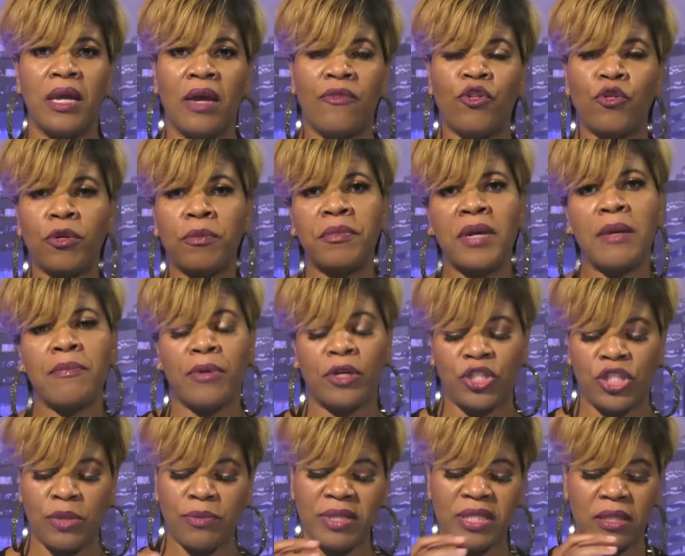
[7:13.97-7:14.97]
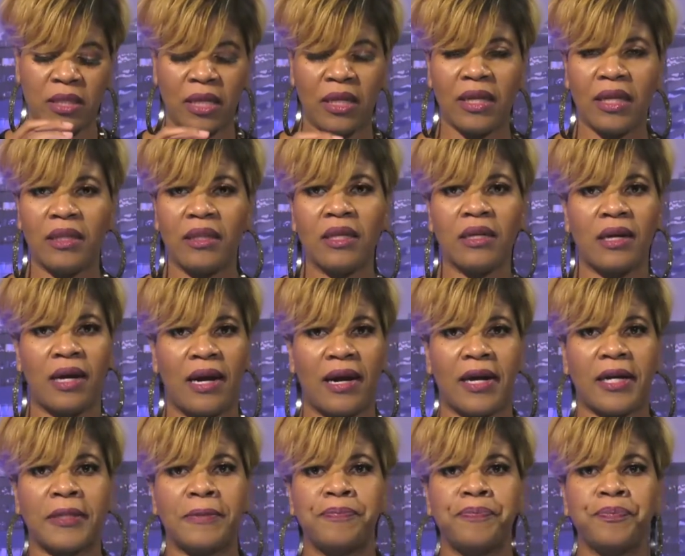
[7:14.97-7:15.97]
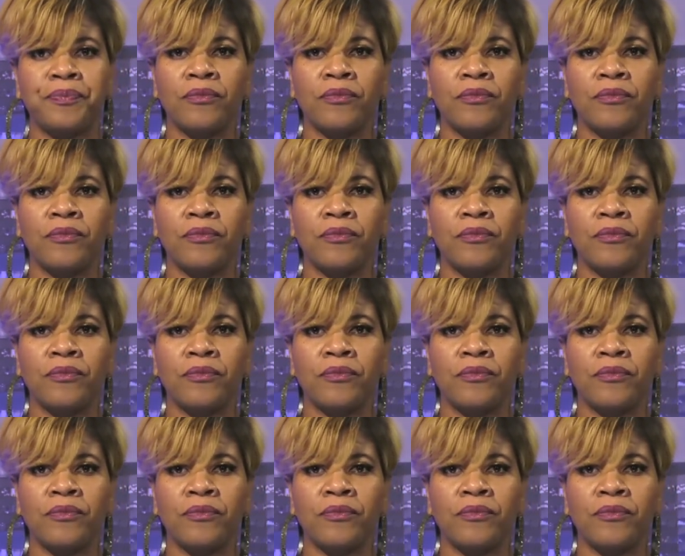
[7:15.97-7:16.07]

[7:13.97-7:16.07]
if you remember, she was sitting in the car.